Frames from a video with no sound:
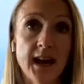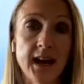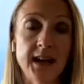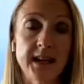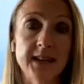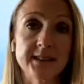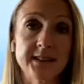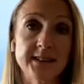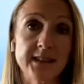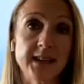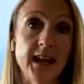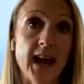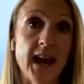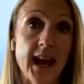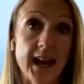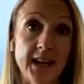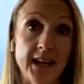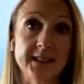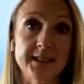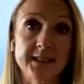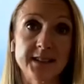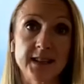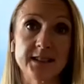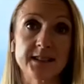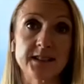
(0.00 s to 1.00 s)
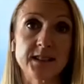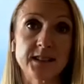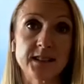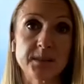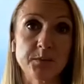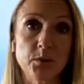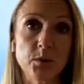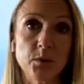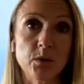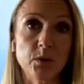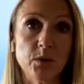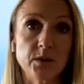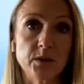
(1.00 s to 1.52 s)
has the access to
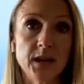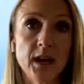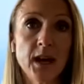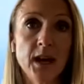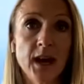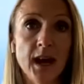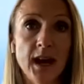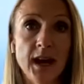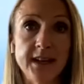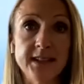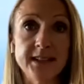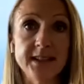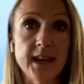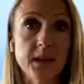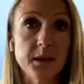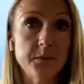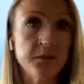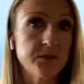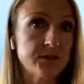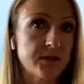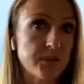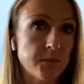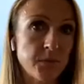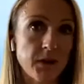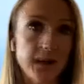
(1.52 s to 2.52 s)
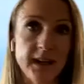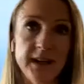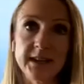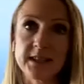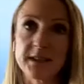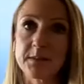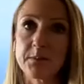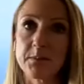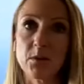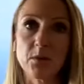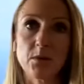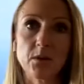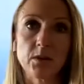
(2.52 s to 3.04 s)
sport and is able to play
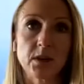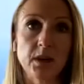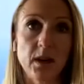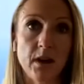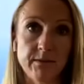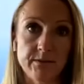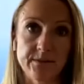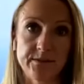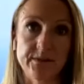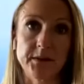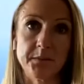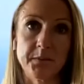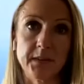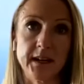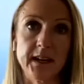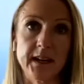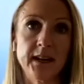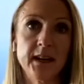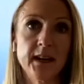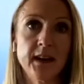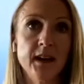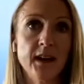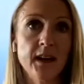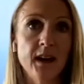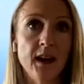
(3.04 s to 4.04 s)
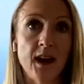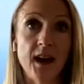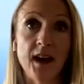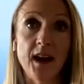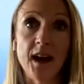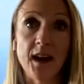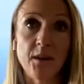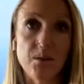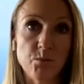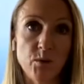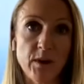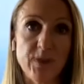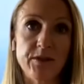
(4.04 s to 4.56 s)
sport comfortably
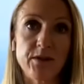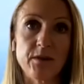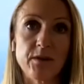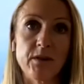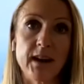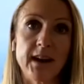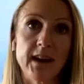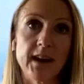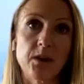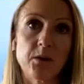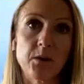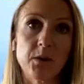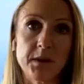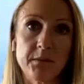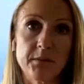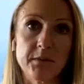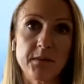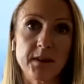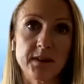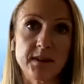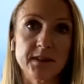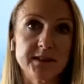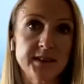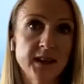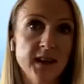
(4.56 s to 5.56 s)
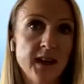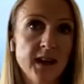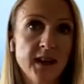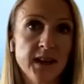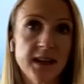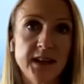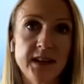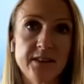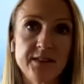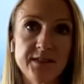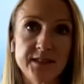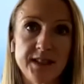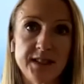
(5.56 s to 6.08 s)
and with the right equipment
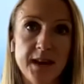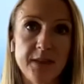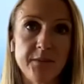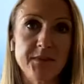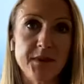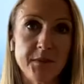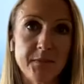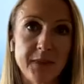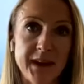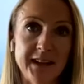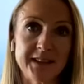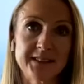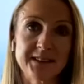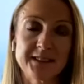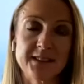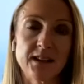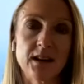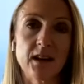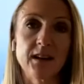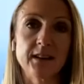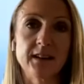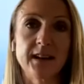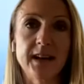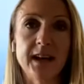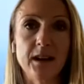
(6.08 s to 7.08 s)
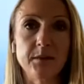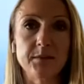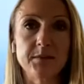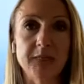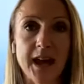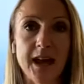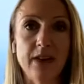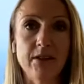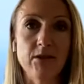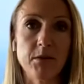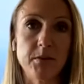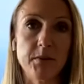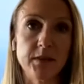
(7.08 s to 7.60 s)
gives them the best start and helps
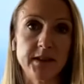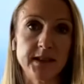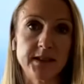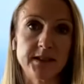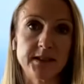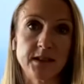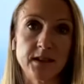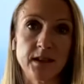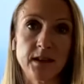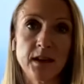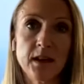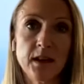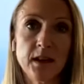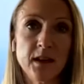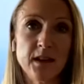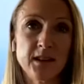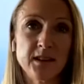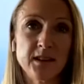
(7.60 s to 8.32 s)
everybody to